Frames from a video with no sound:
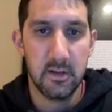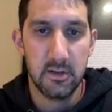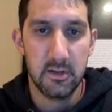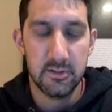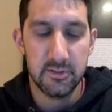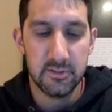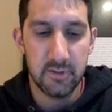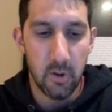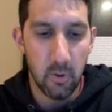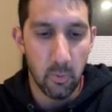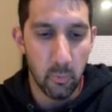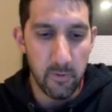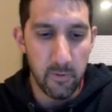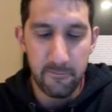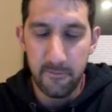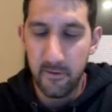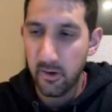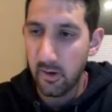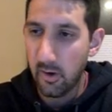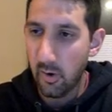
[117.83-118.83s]
So we
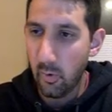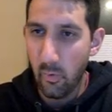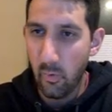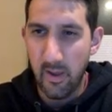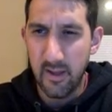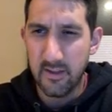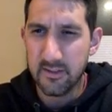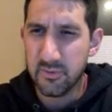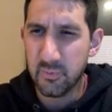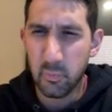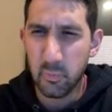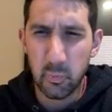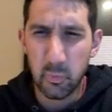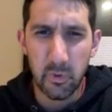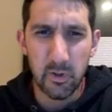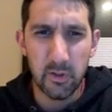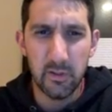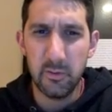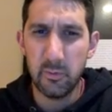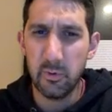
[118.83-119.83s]
figured our way, it's
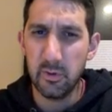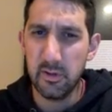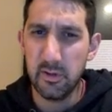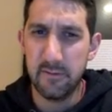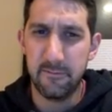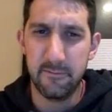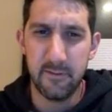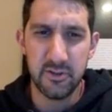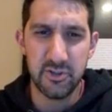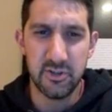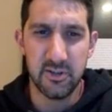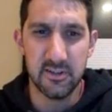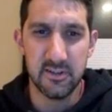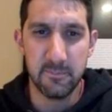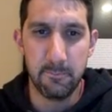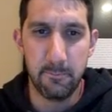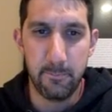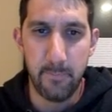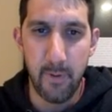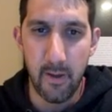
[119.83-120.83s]
really, really efficient. It's
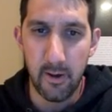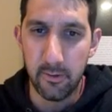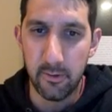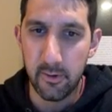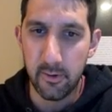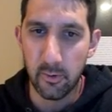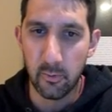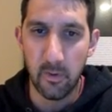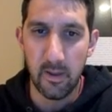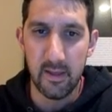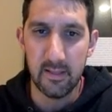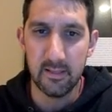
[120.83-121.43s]
better than array